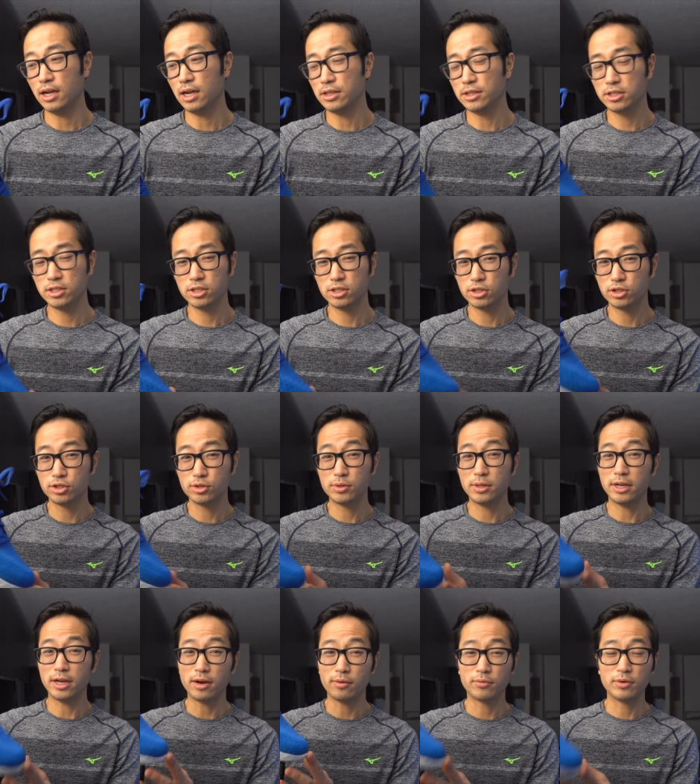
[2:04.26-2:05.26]
Uh, this is a shoe
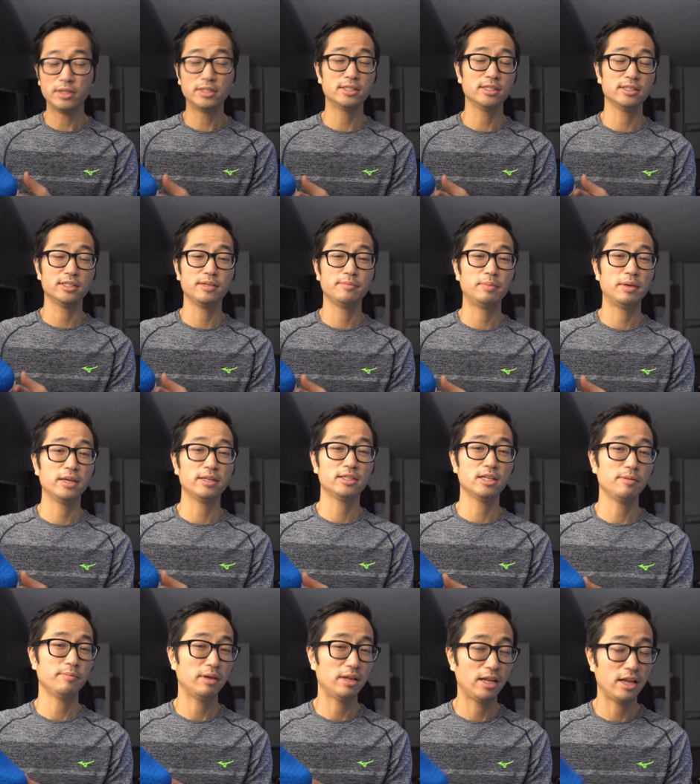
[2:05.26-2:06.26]
that I recently
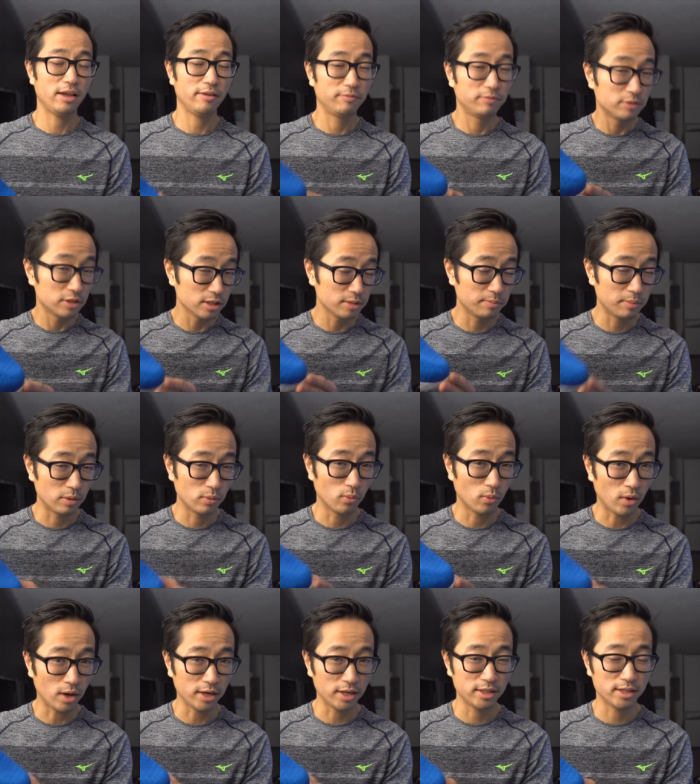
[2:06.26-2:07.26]
picked up, and I've just
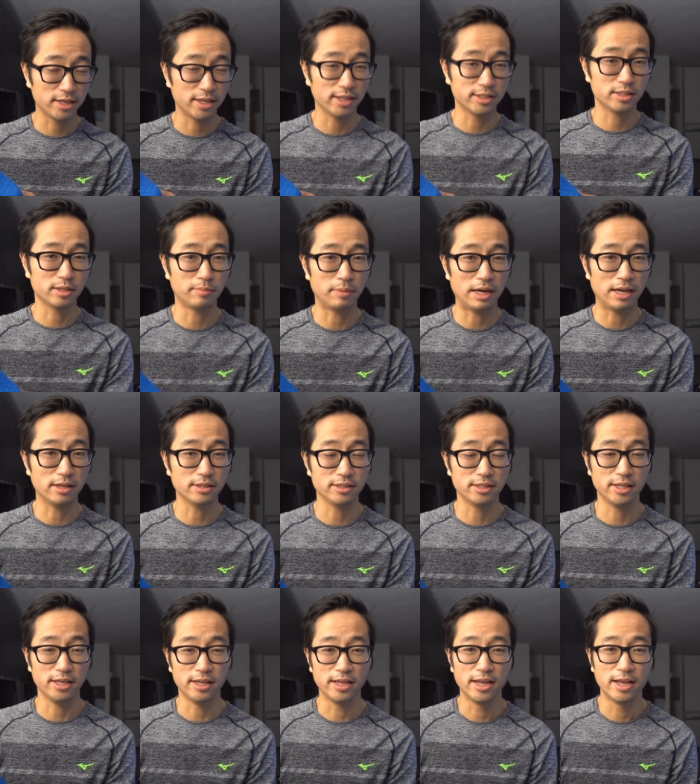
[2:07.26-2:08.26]
been wanting to get some miles
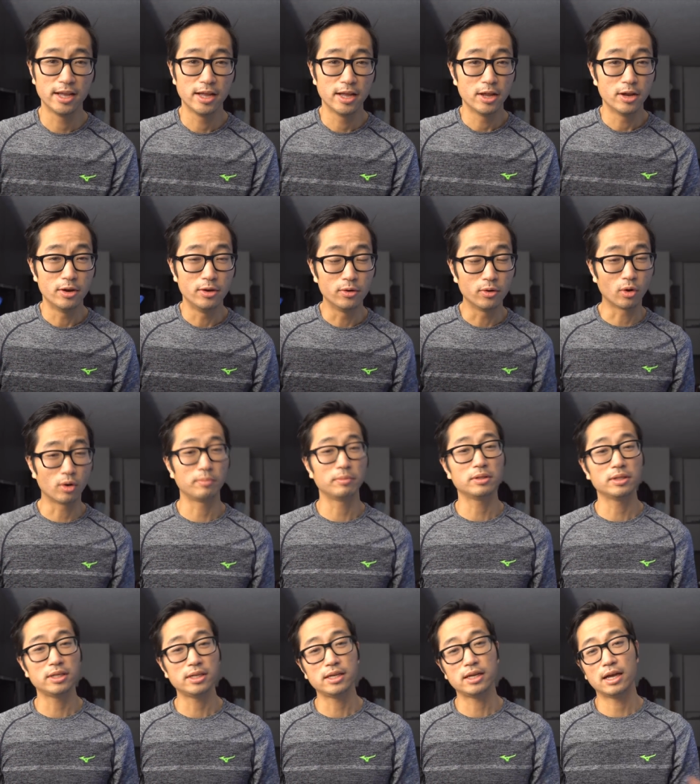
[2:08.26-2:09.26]
in it.
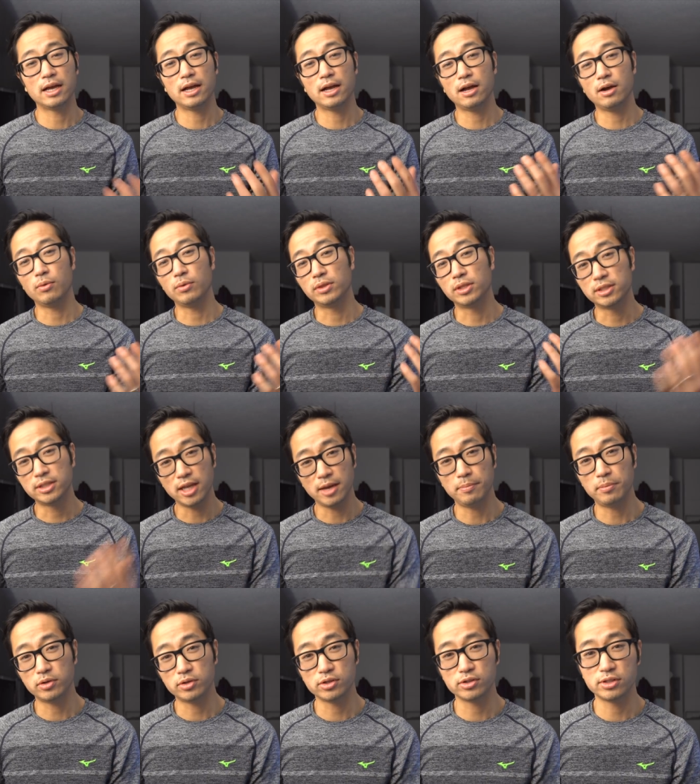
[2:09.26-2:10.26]
Normally, uh, with the
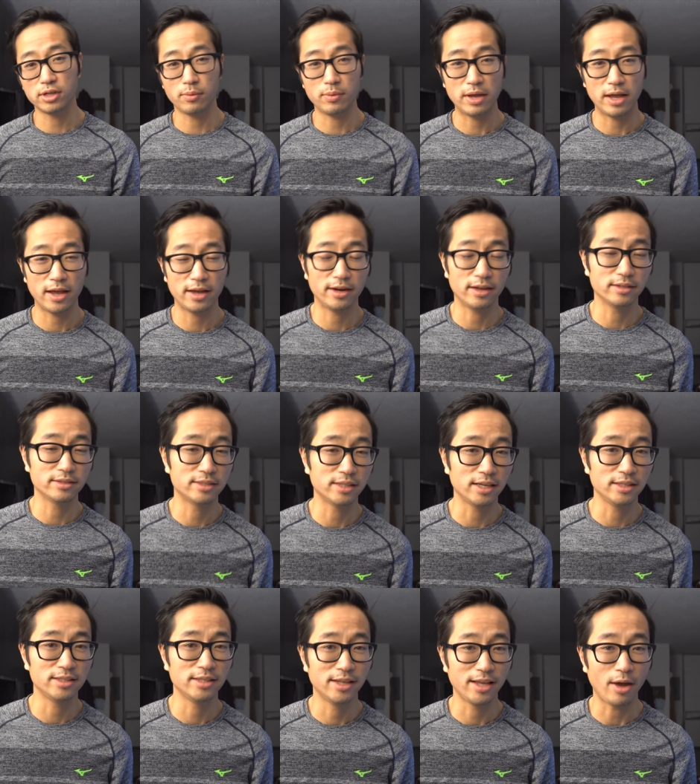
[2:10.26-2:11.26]
temperatures that we had
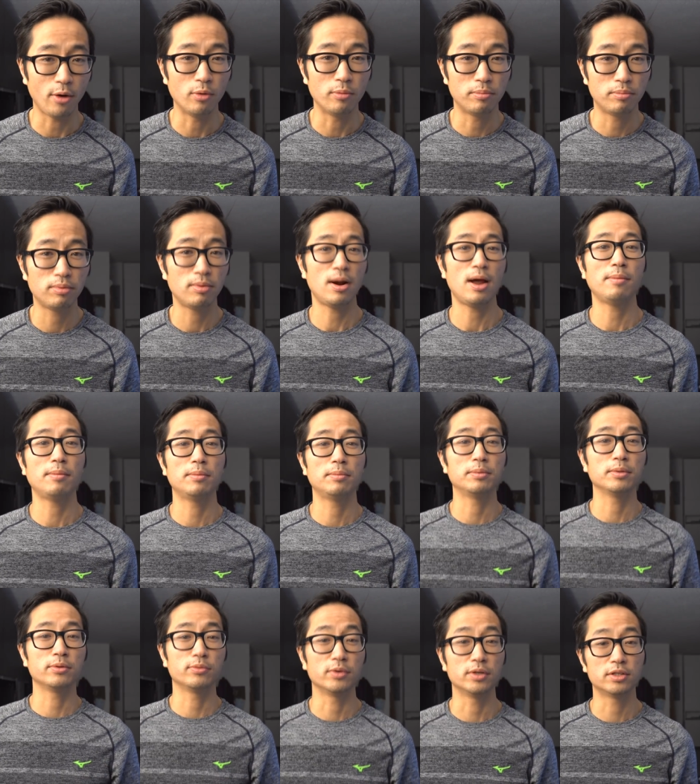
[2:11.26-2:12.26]
outside today, I would
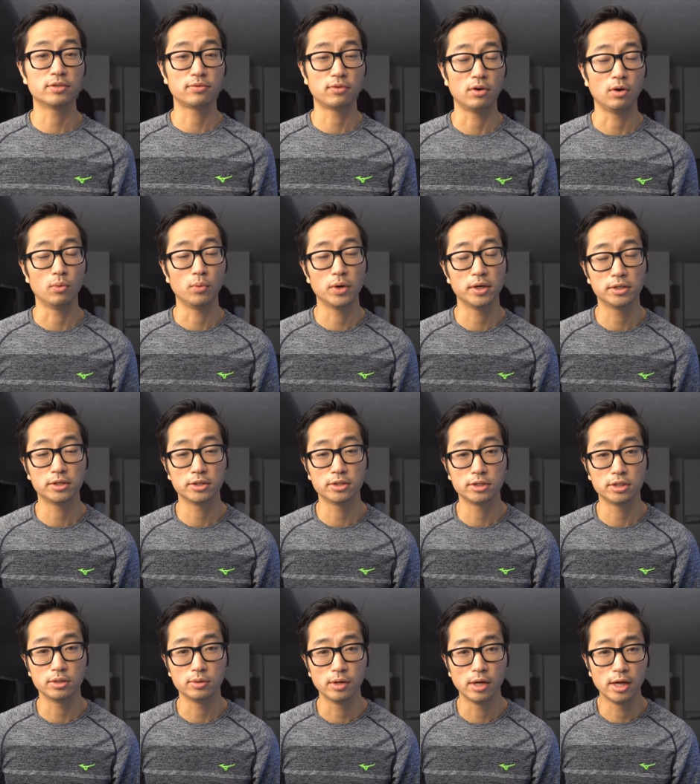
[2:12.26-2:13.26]
probably reach for a winter
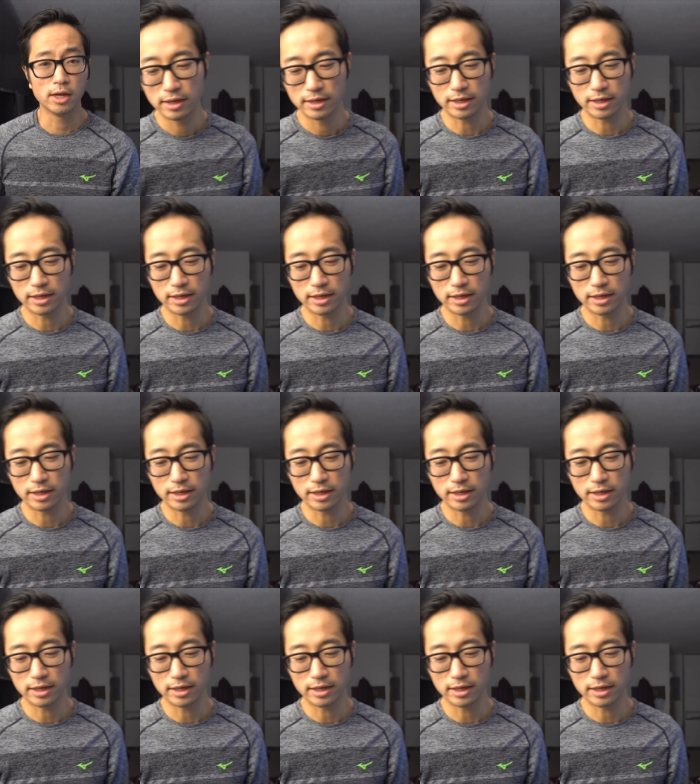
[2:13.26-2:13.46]
shoe.